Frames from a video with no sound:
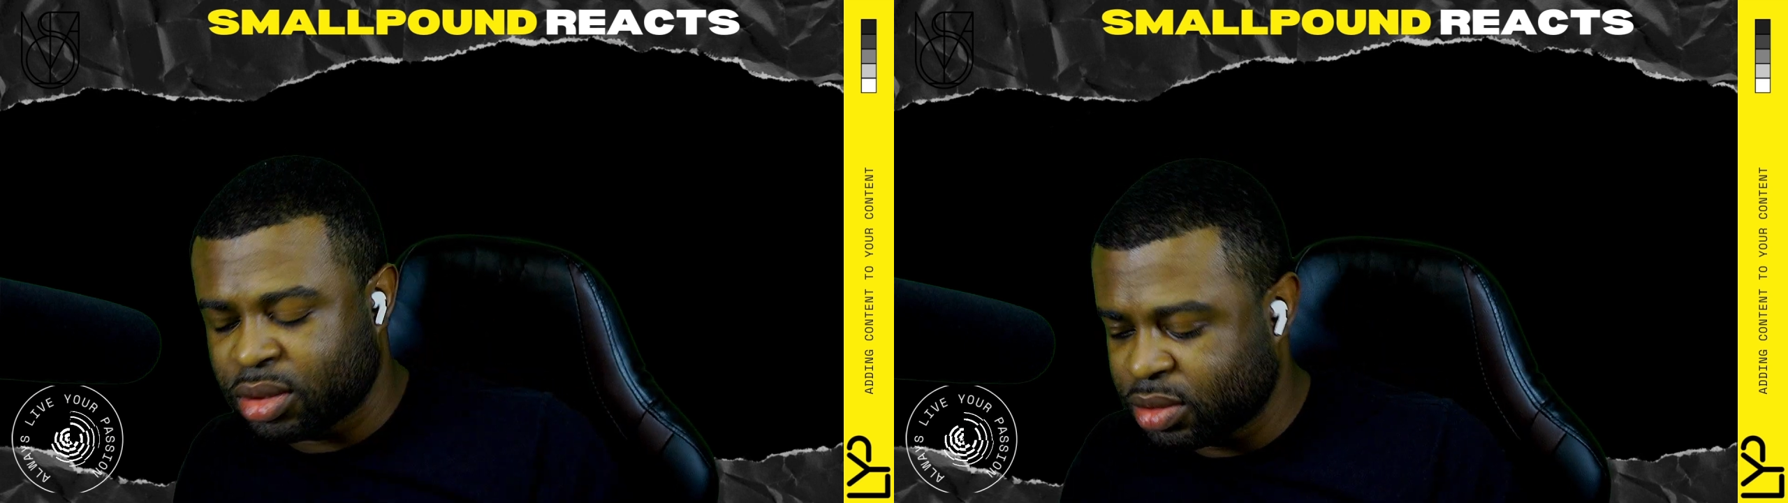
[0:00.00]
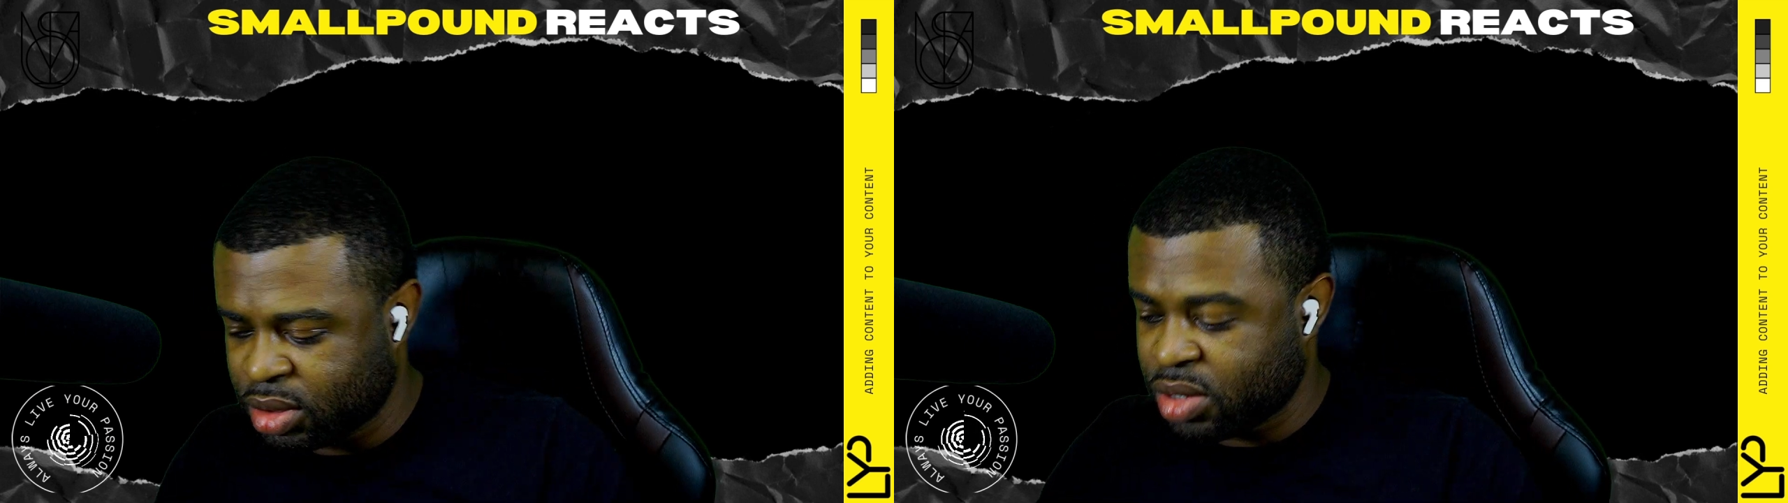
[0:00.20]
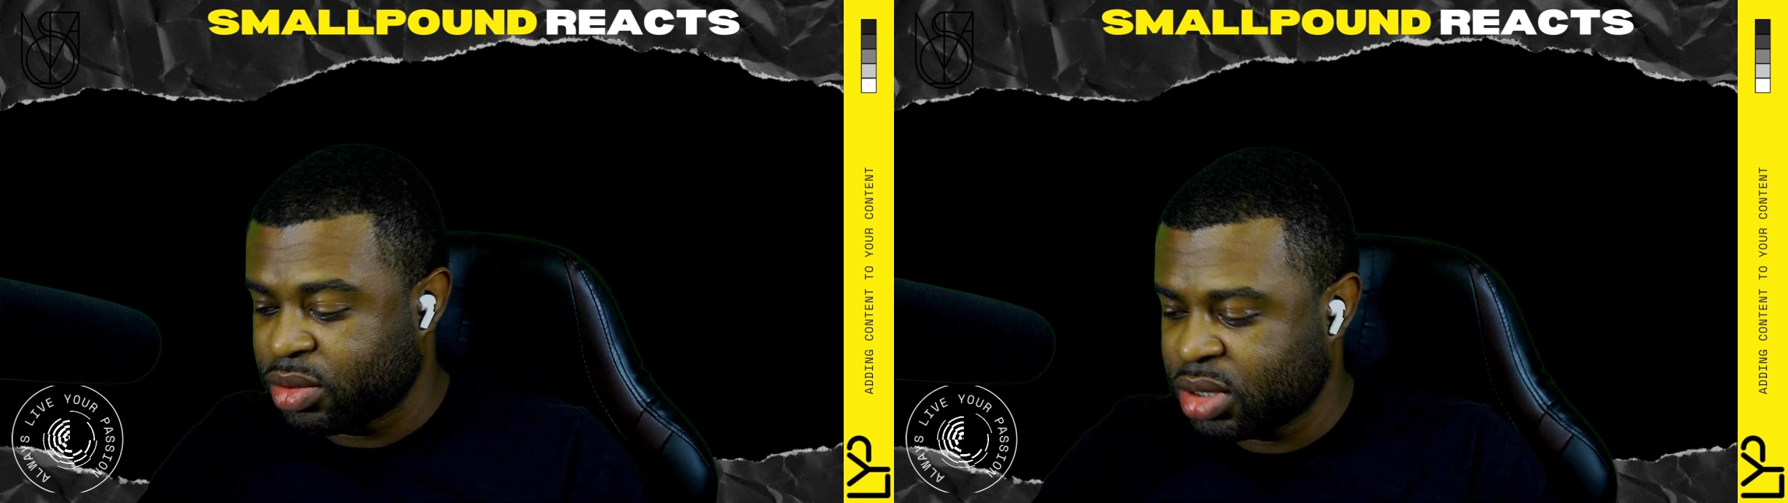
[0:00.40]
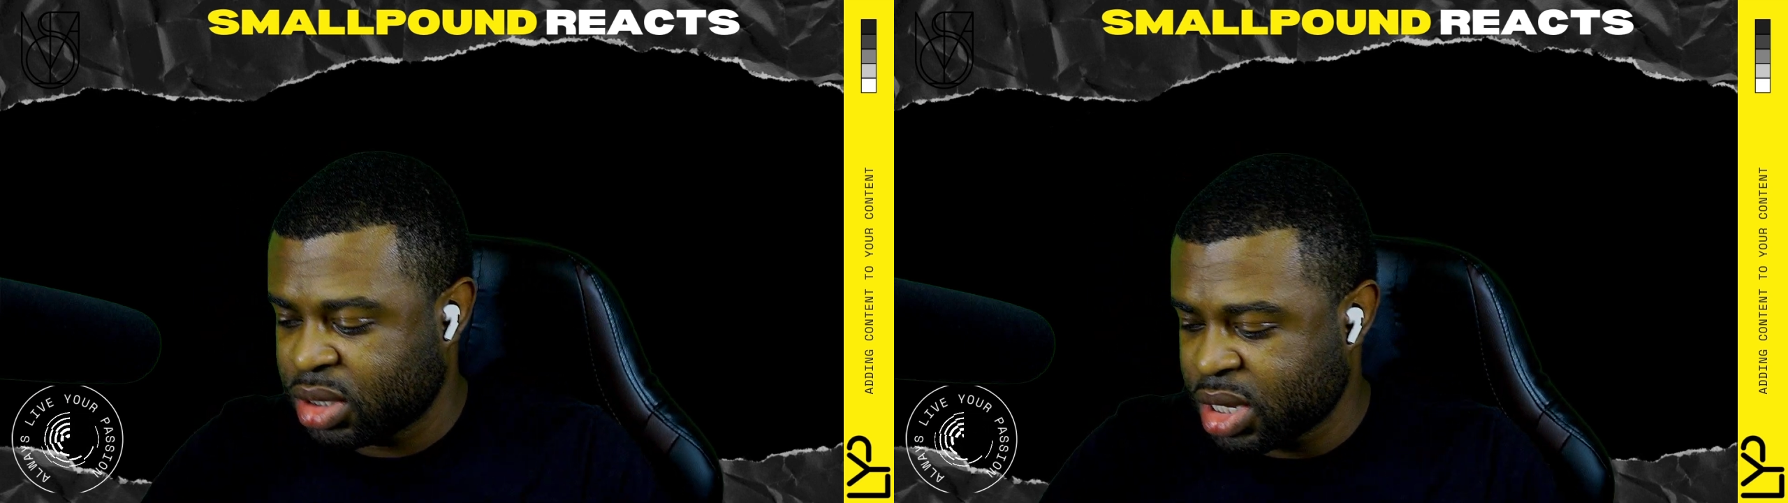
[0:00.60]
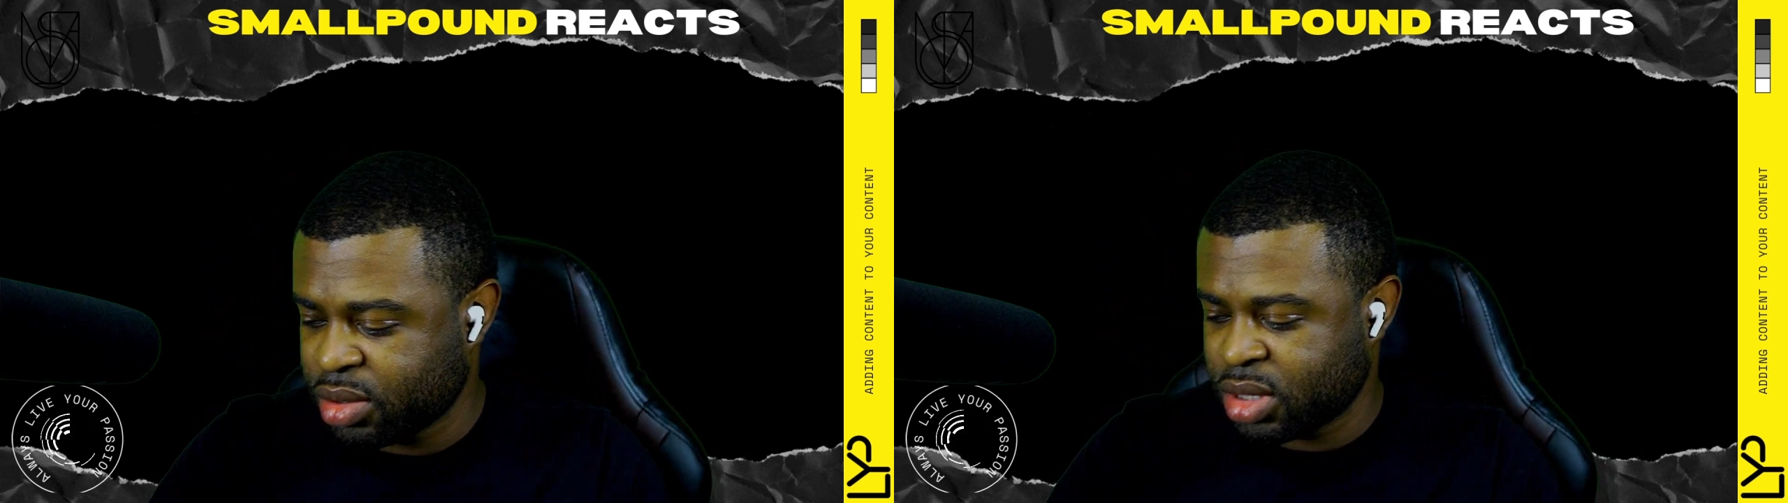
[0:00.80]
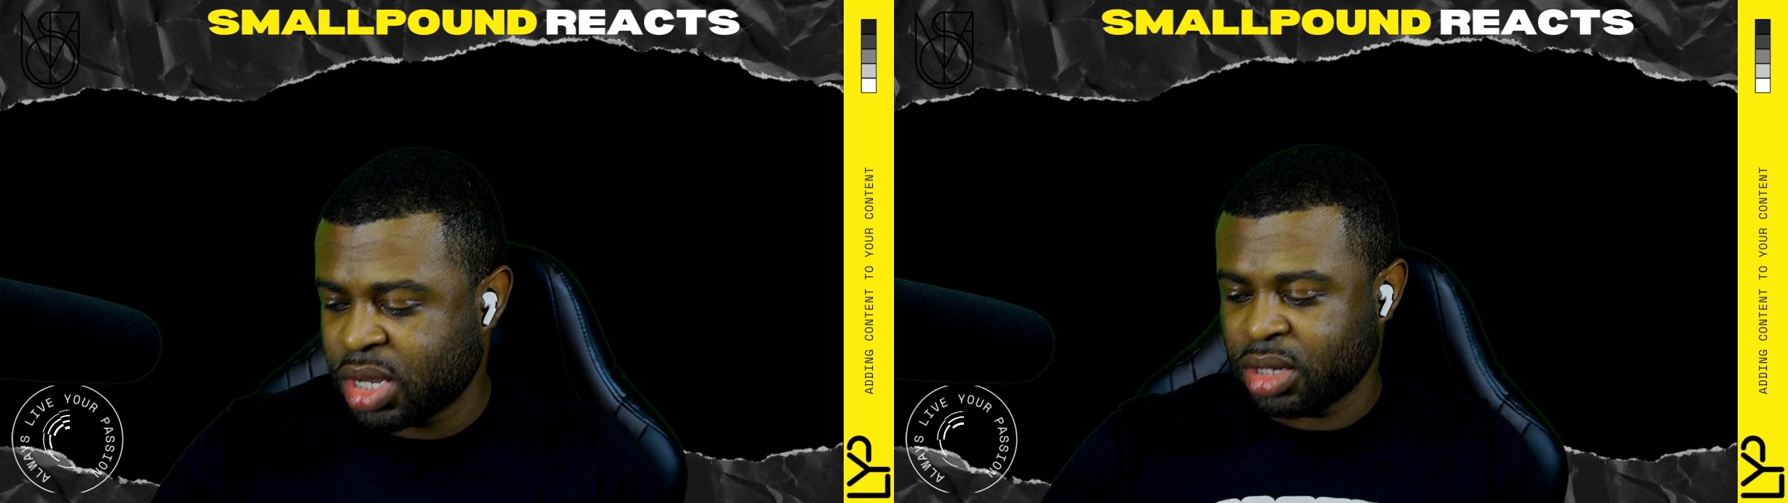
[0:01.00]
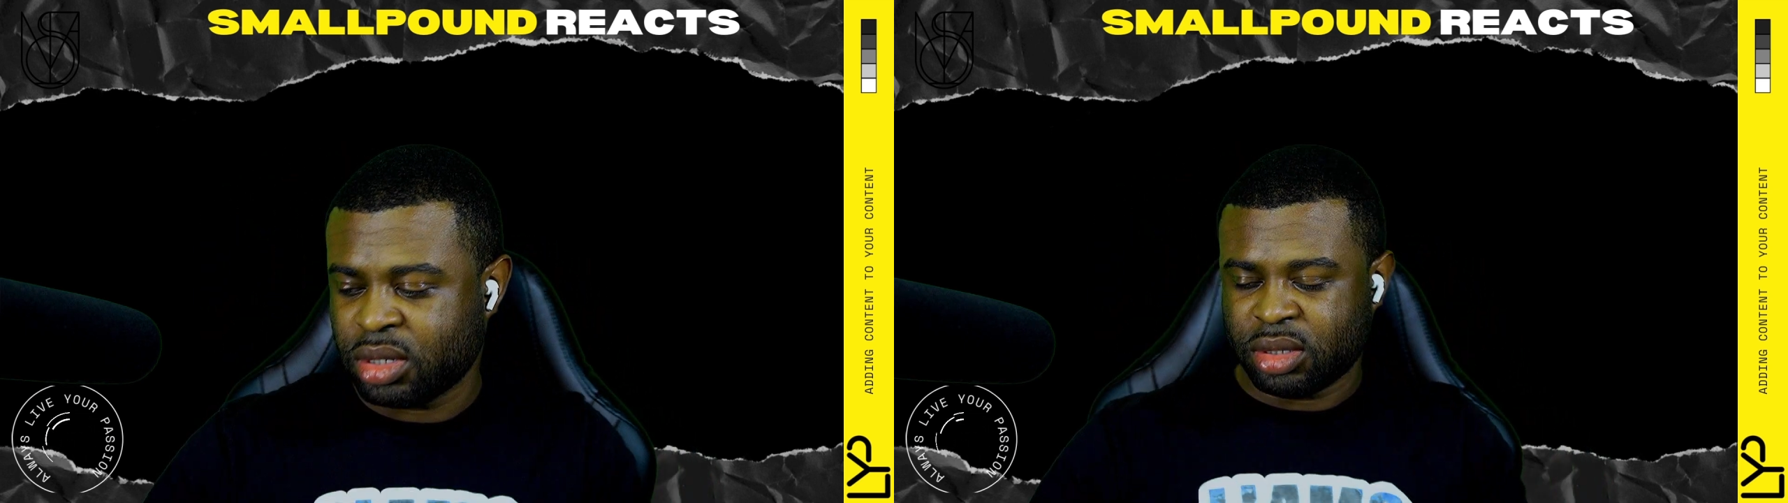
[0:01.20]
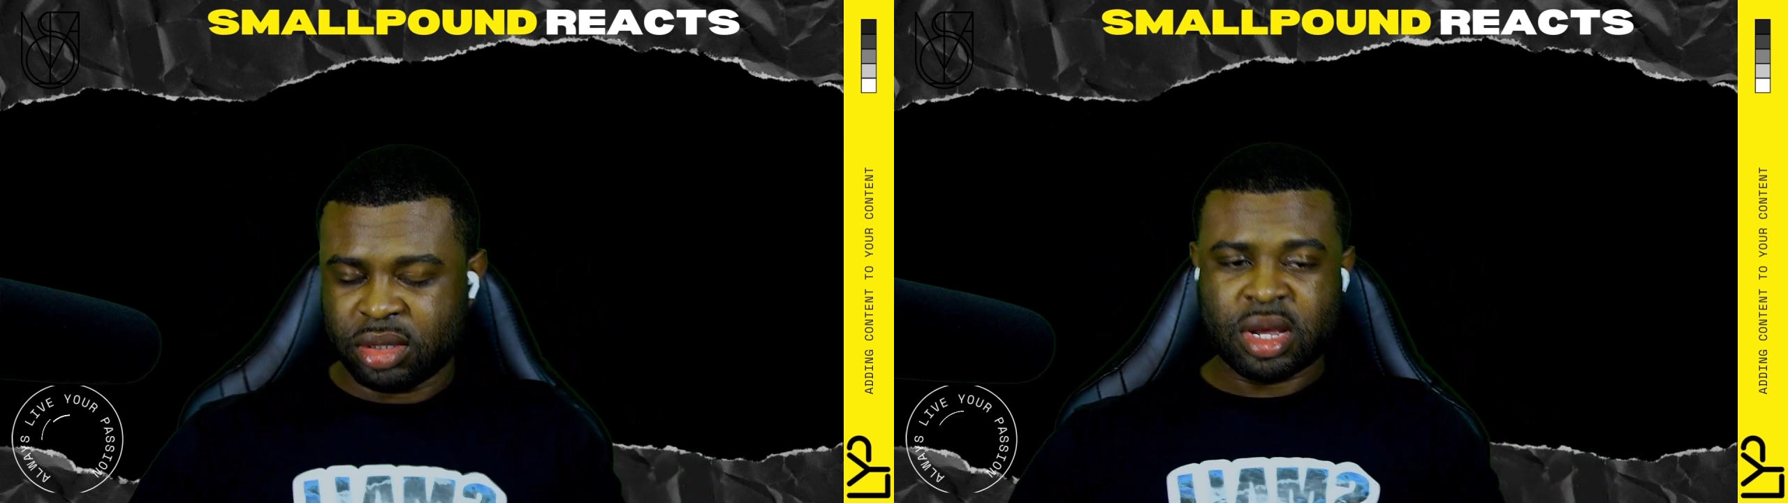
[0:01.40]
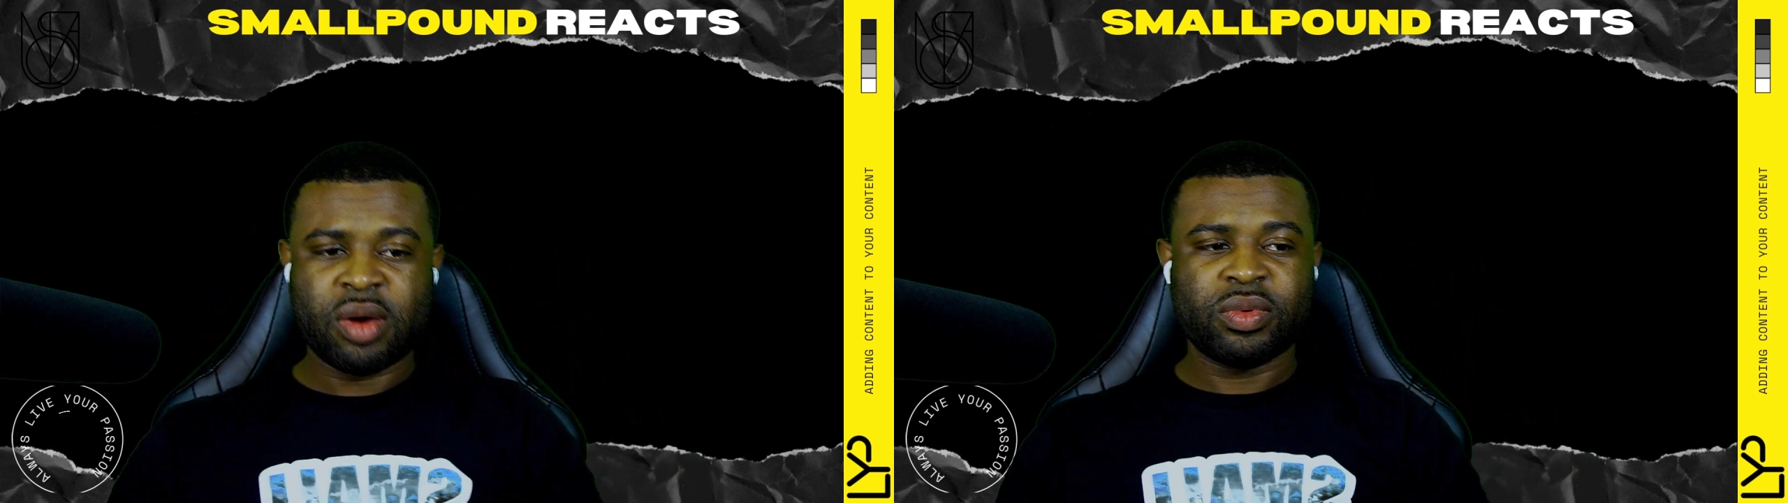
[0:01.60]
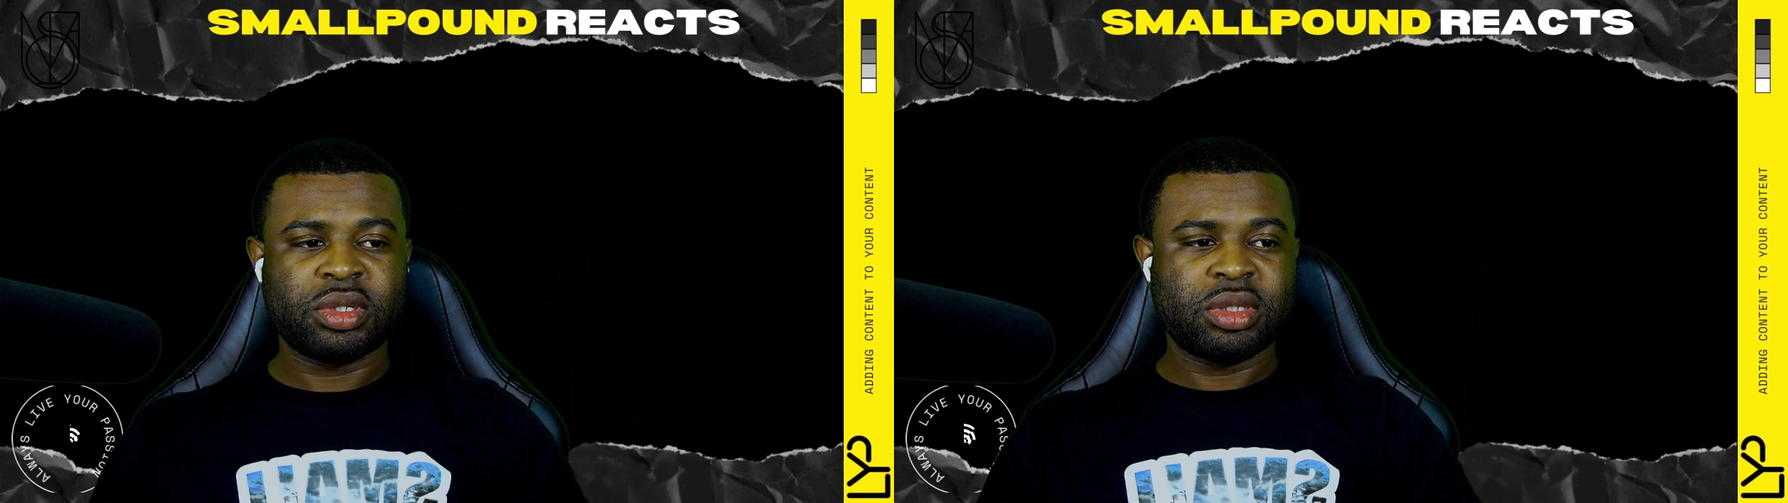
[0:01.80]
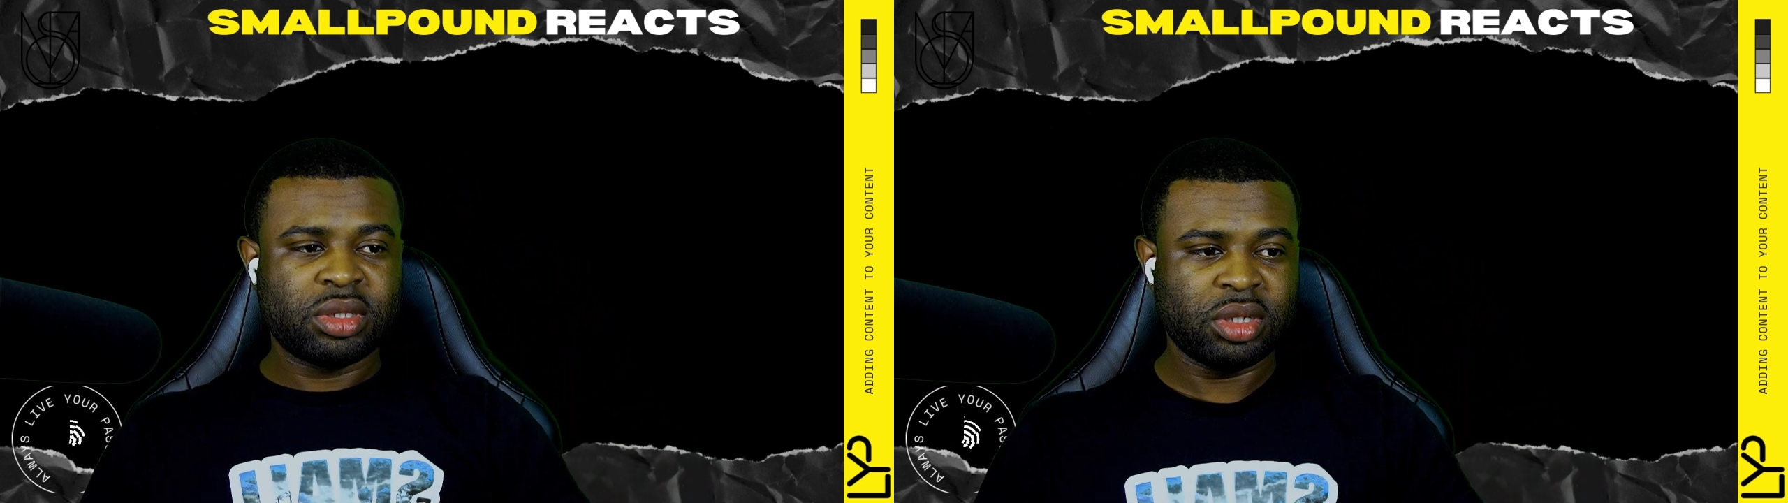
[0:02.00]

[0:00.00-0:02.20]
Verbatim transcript: That was that was nice. That was